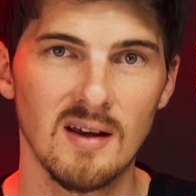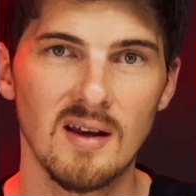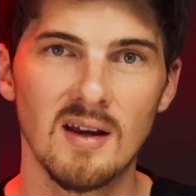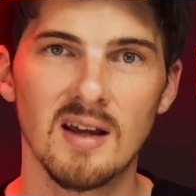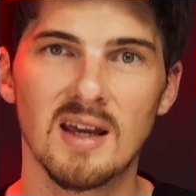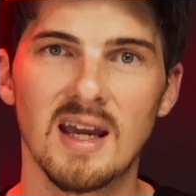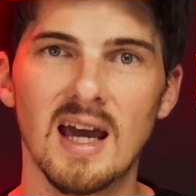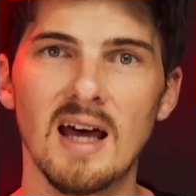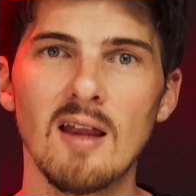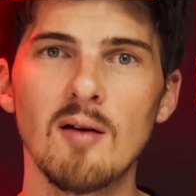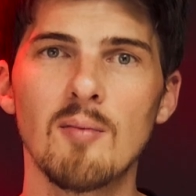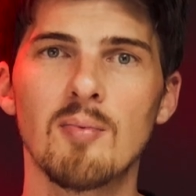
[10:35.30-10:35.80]

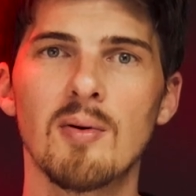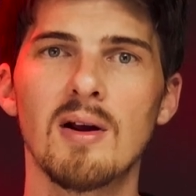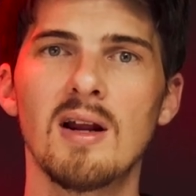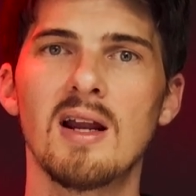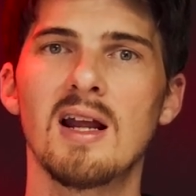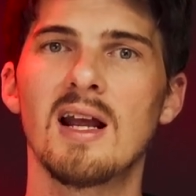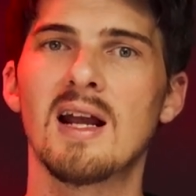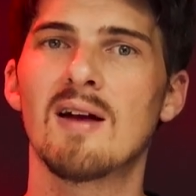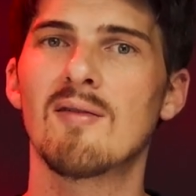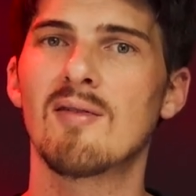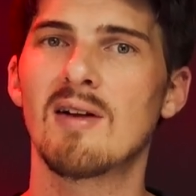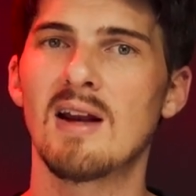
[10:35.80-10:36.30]

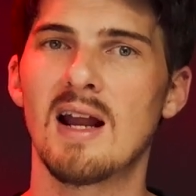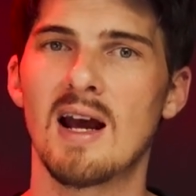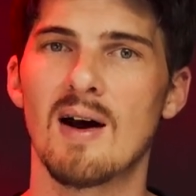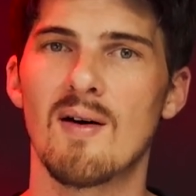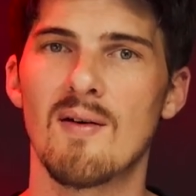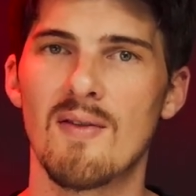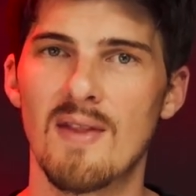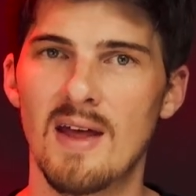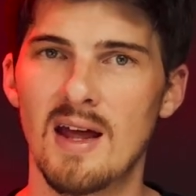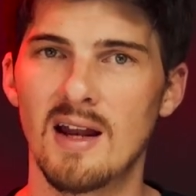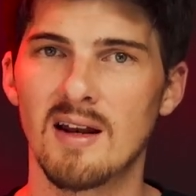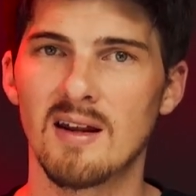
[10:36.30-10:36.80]
Calibrating every now
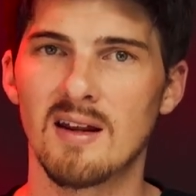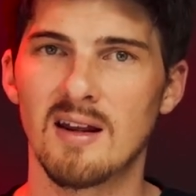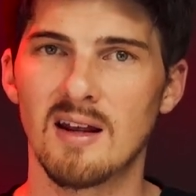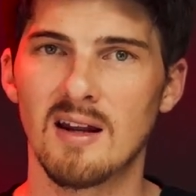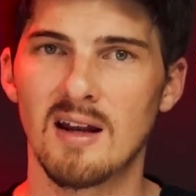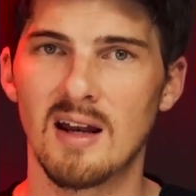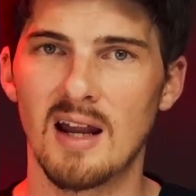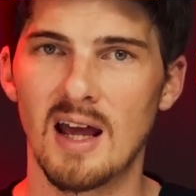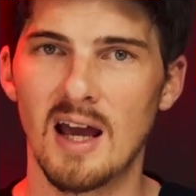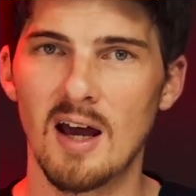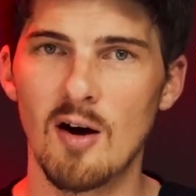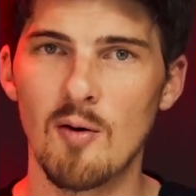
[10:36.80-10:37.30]
and then
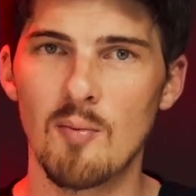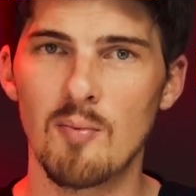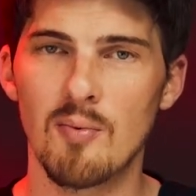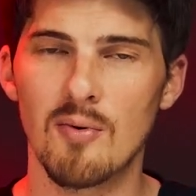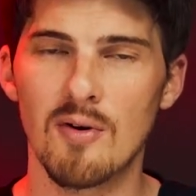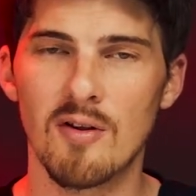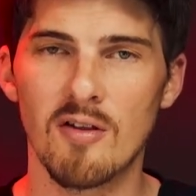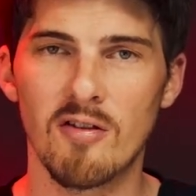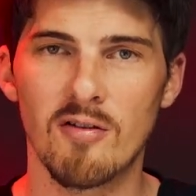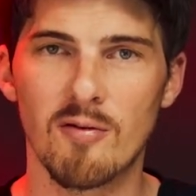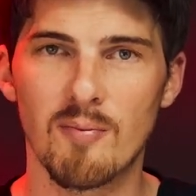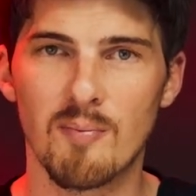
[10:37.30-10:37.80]
can help
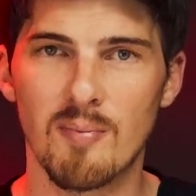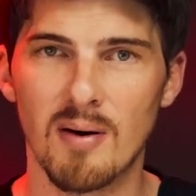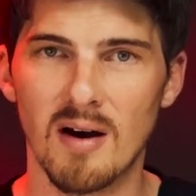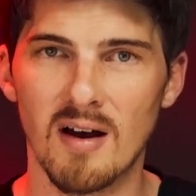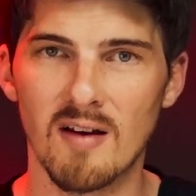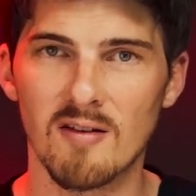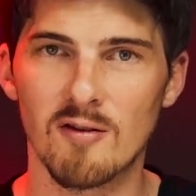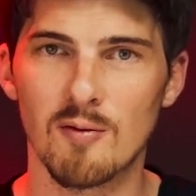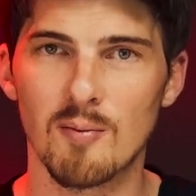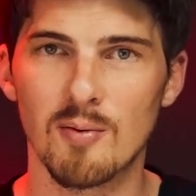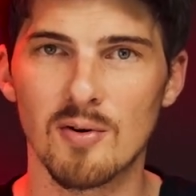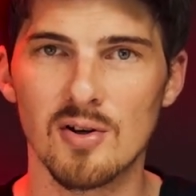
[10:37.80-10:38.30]
with
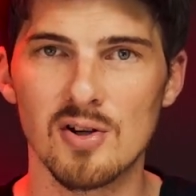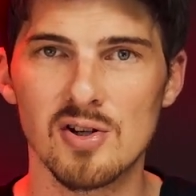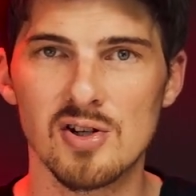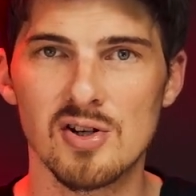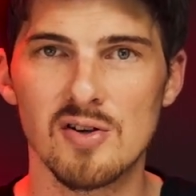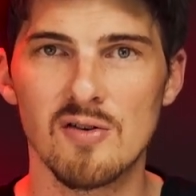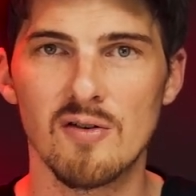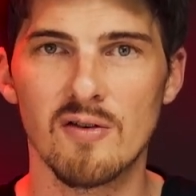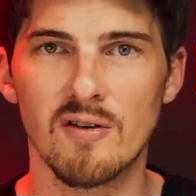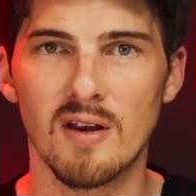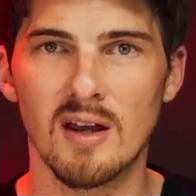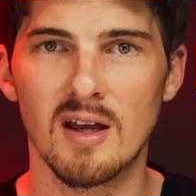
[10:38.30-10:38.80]
possible
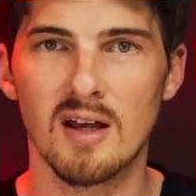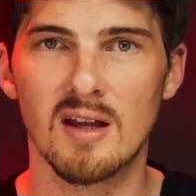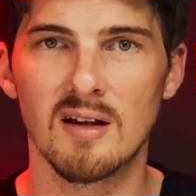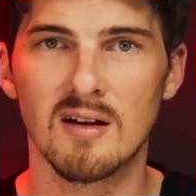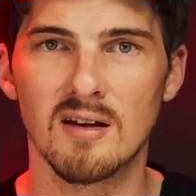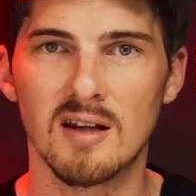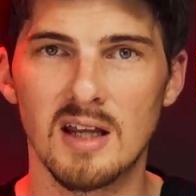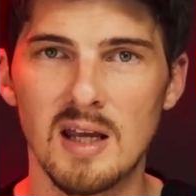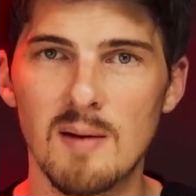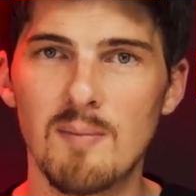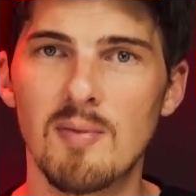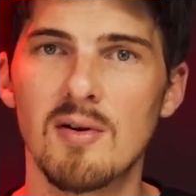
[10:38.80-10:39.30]
issues,
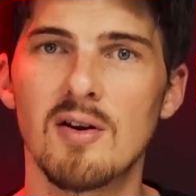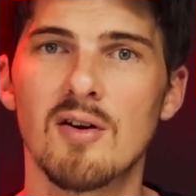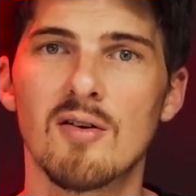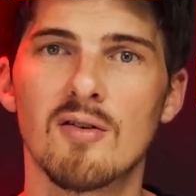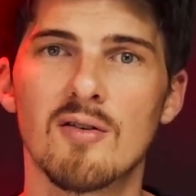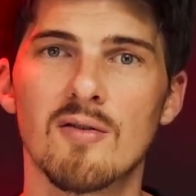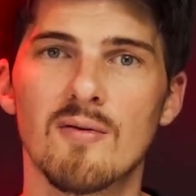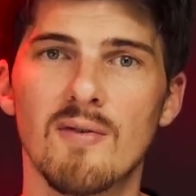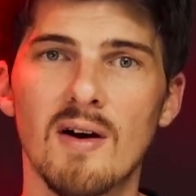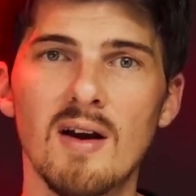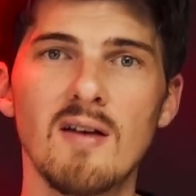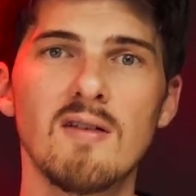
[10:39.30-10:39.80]
and keeping your
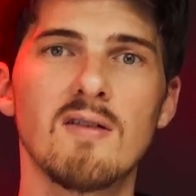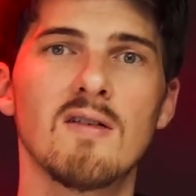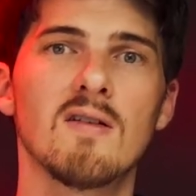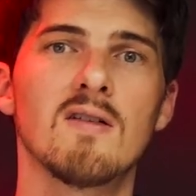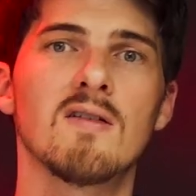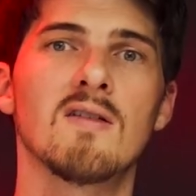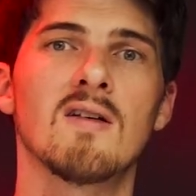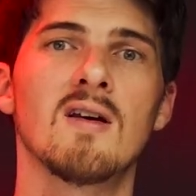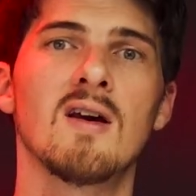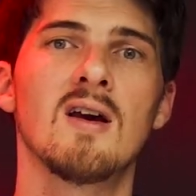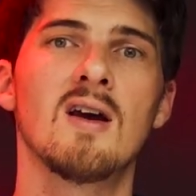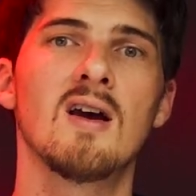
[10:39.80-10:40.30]

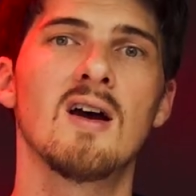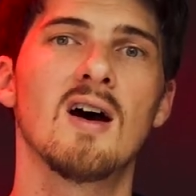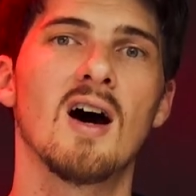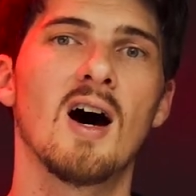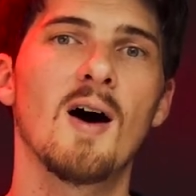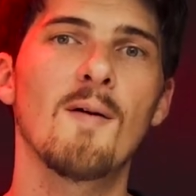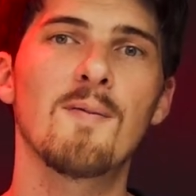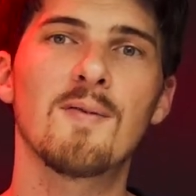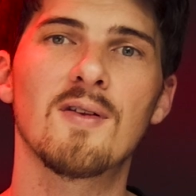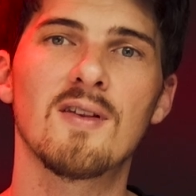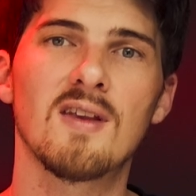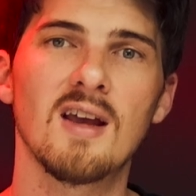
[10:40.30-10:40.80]
devices
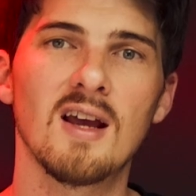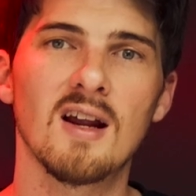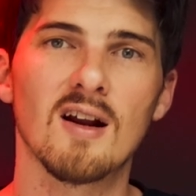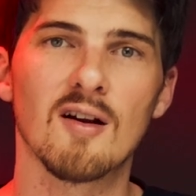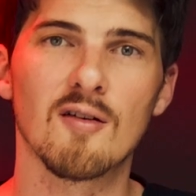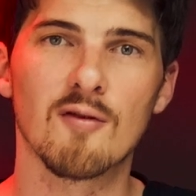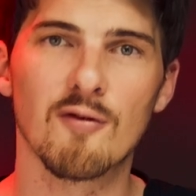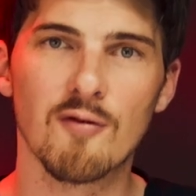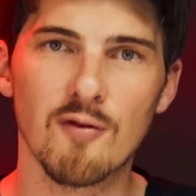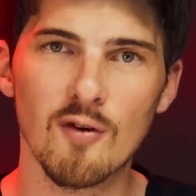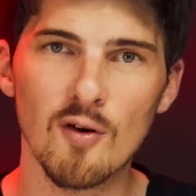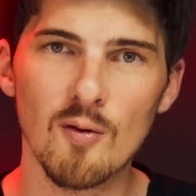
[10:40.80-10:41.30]
up to date on
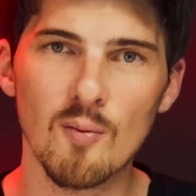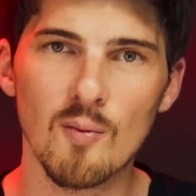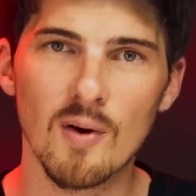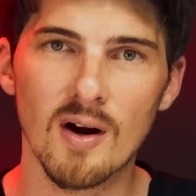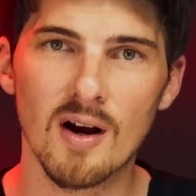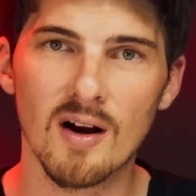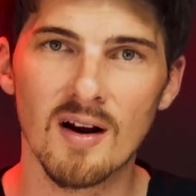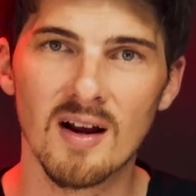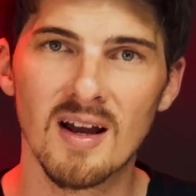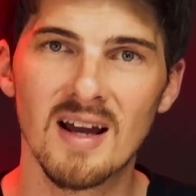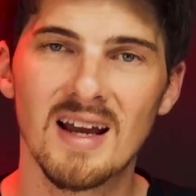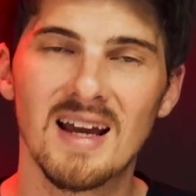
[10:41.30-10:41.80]

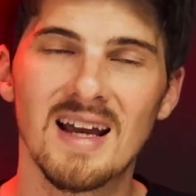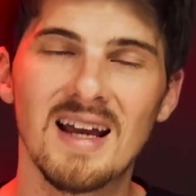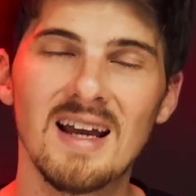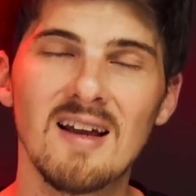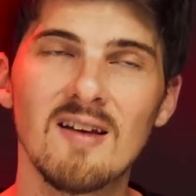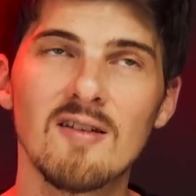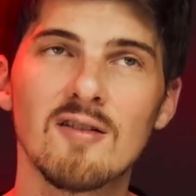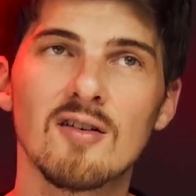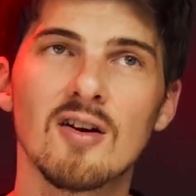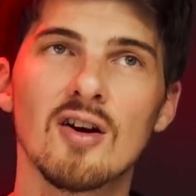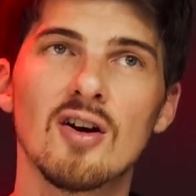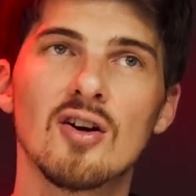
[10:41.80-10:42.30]
firmware
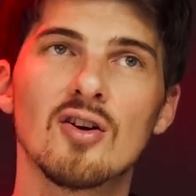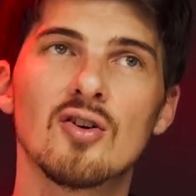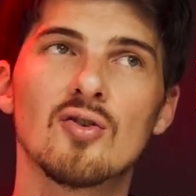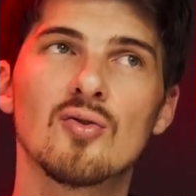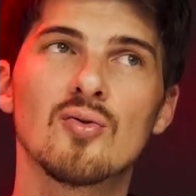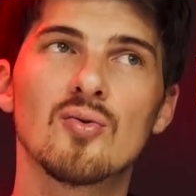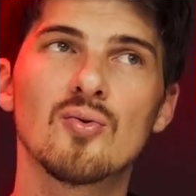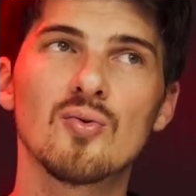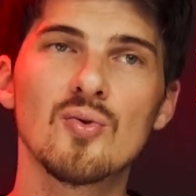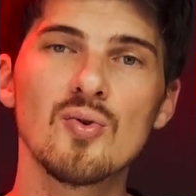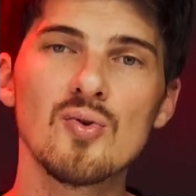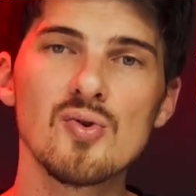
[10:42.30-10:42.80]
is
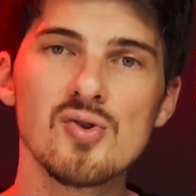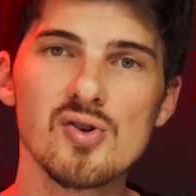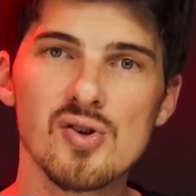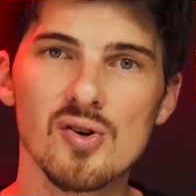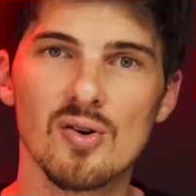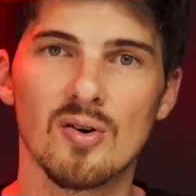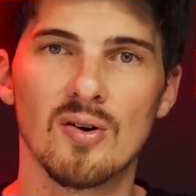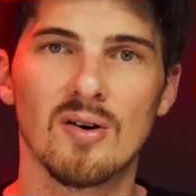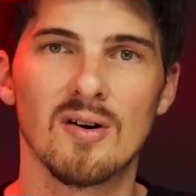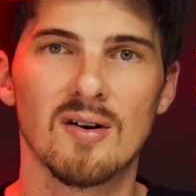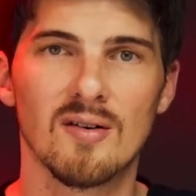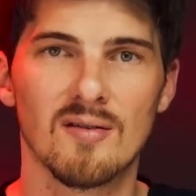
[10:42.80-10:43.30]

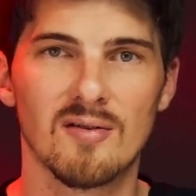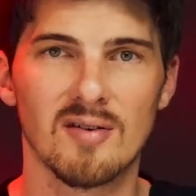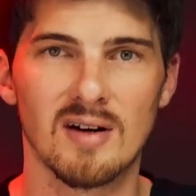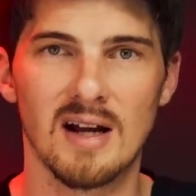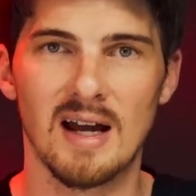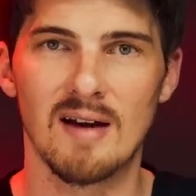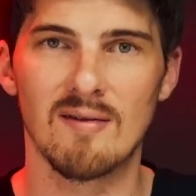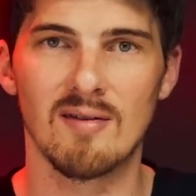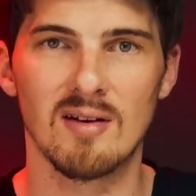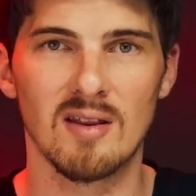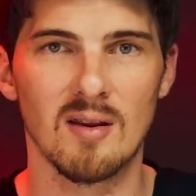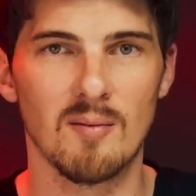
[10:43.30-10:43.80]
crucial for
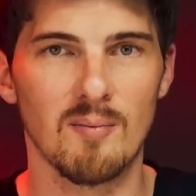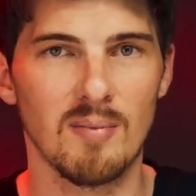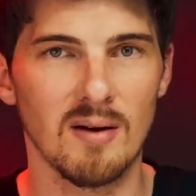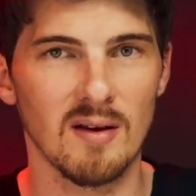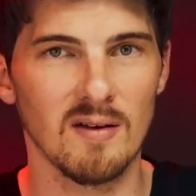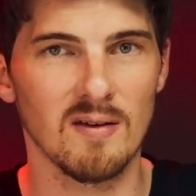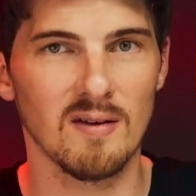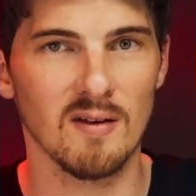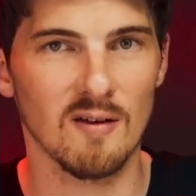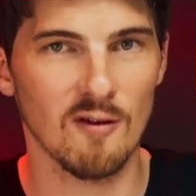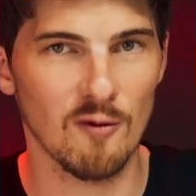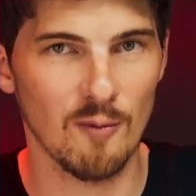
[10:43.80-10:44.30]
having the
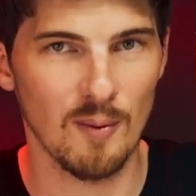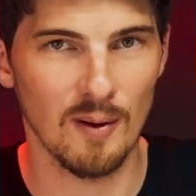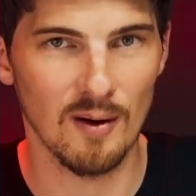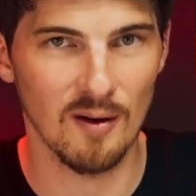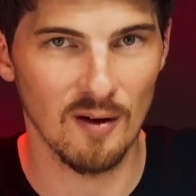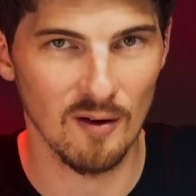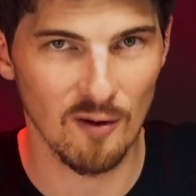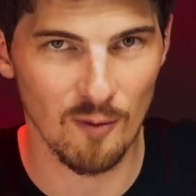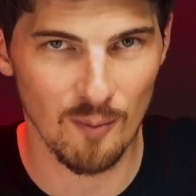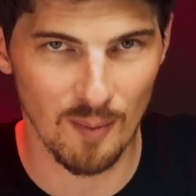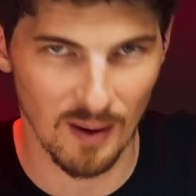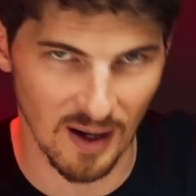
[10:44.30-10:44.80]
best
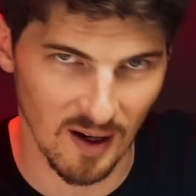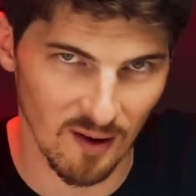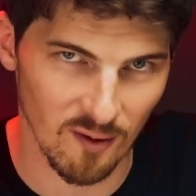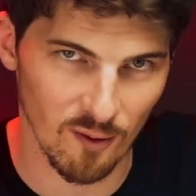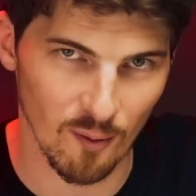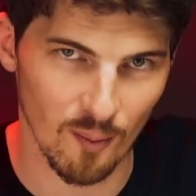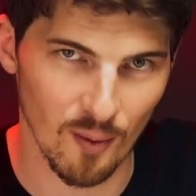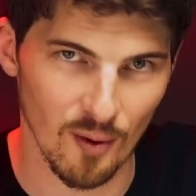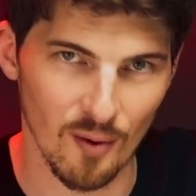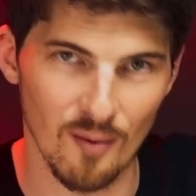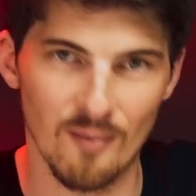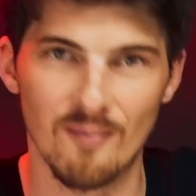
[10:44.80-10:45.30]
experience possible.